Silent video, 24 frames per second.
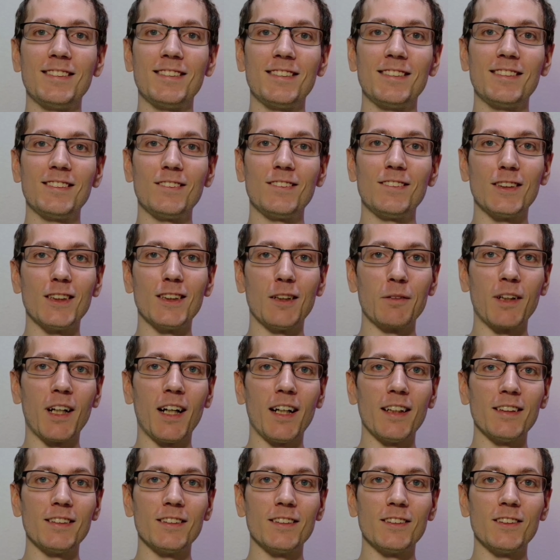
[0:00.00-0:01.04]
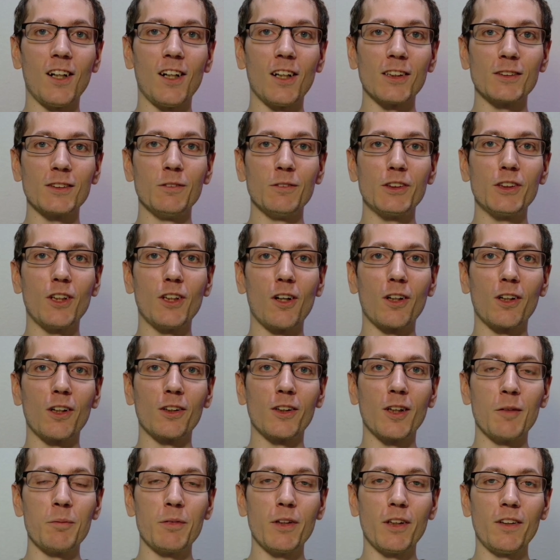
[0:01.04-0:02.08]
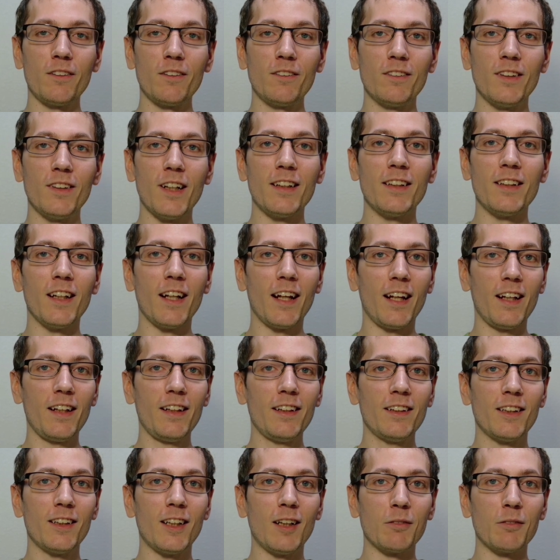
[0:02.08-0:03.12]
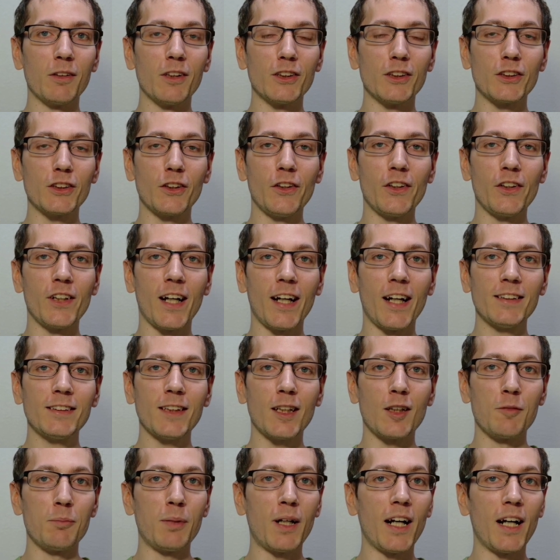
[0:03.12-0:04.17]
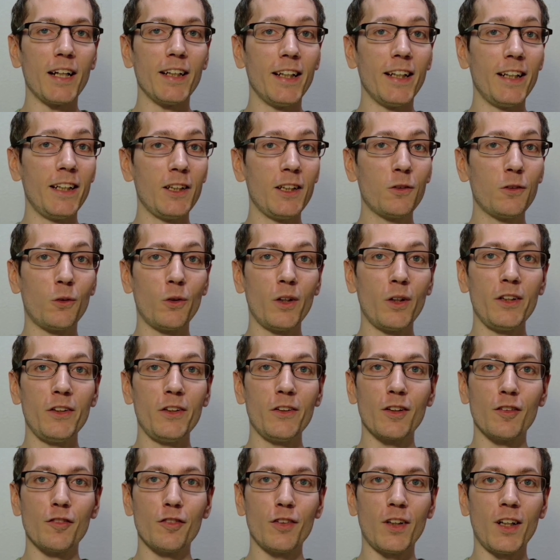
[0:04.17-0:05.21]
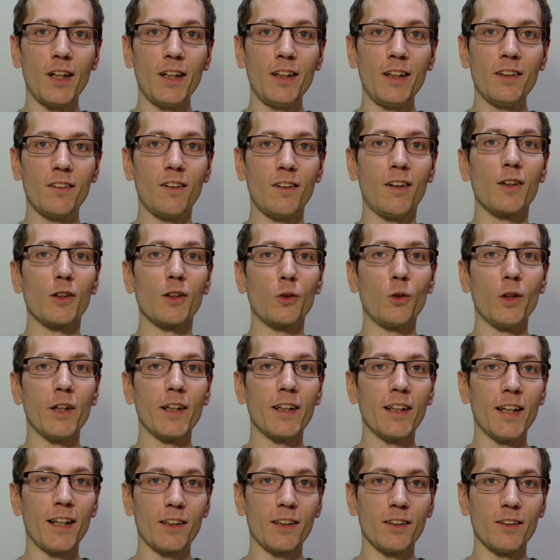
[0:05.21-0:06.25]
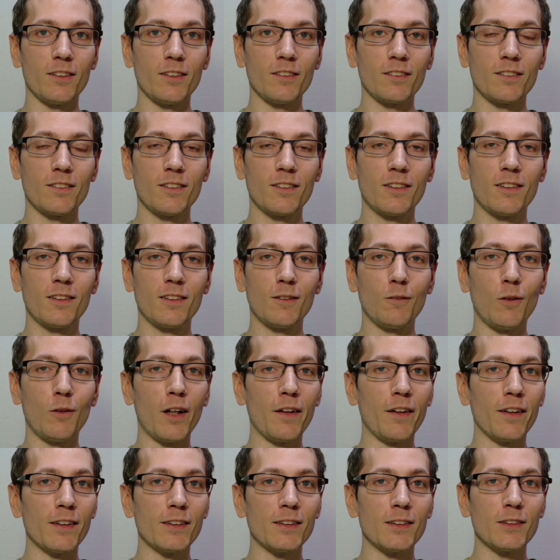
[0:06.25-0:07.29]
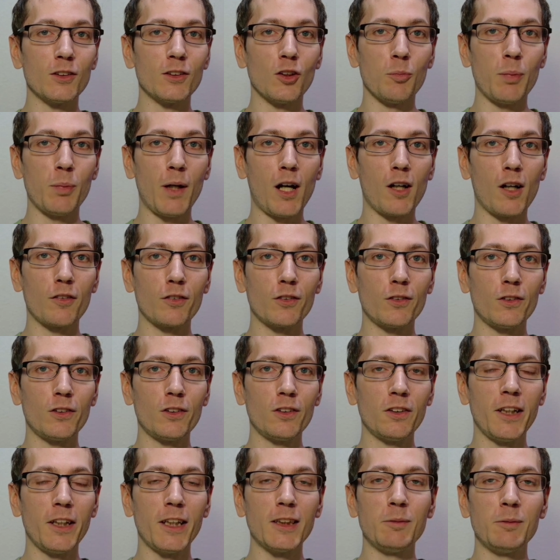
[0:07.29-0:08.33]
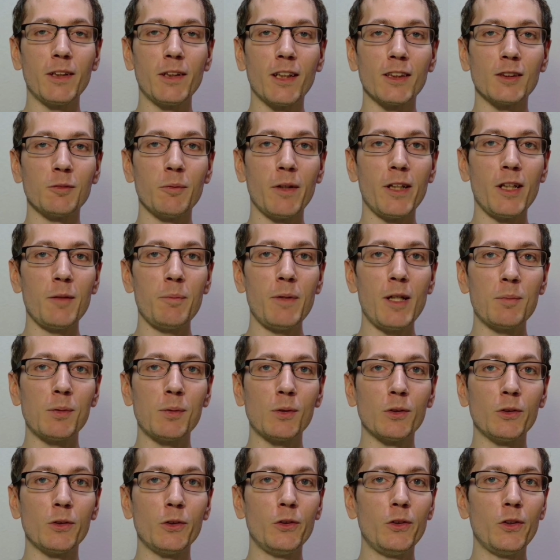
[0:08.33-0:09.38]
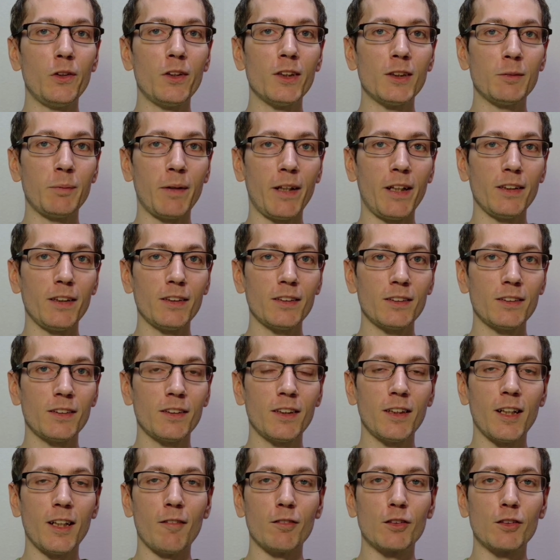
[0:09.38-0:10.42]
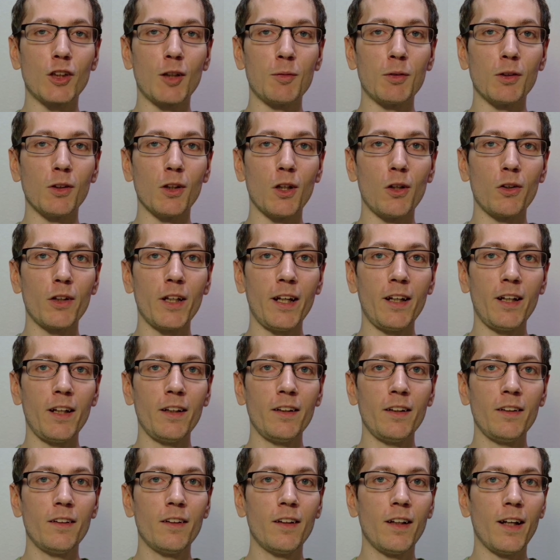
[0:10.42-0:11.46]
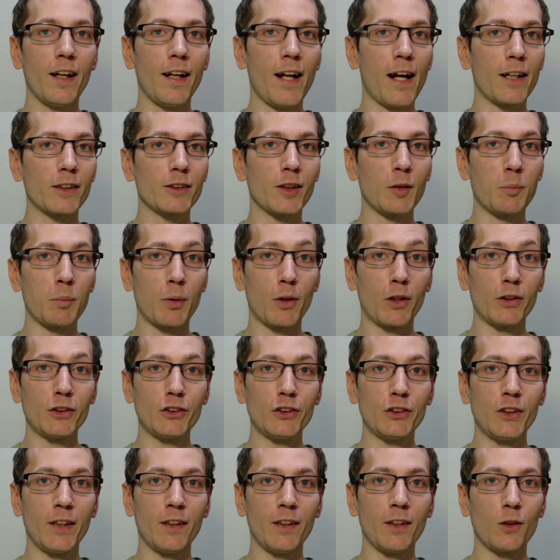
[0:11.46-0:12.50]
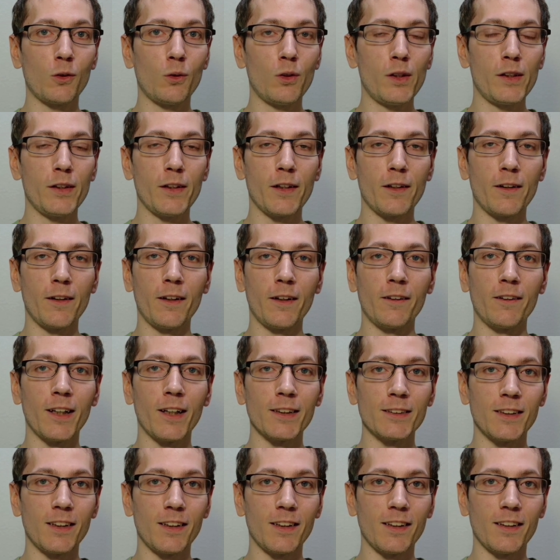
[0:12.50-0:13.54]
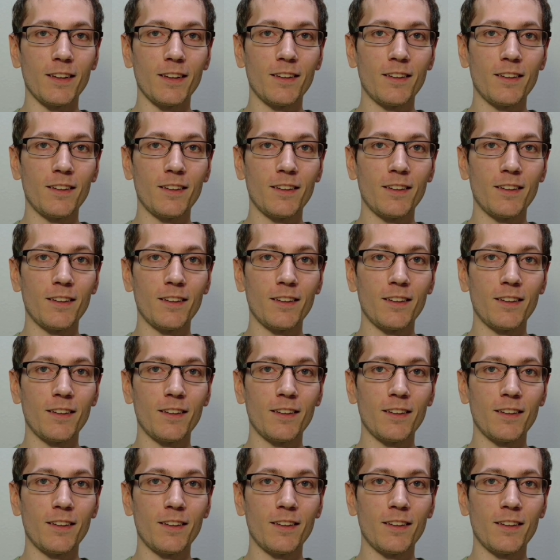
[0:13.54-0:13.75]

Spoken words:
What's up guys, it's Austin with Chonker Crypto, and today I'm going to show you guys how to buy any coin you can find on CoinGecko. Why this is so powerful is because many people new to the space have trouble locating and actually purchasing the coin they're interested in.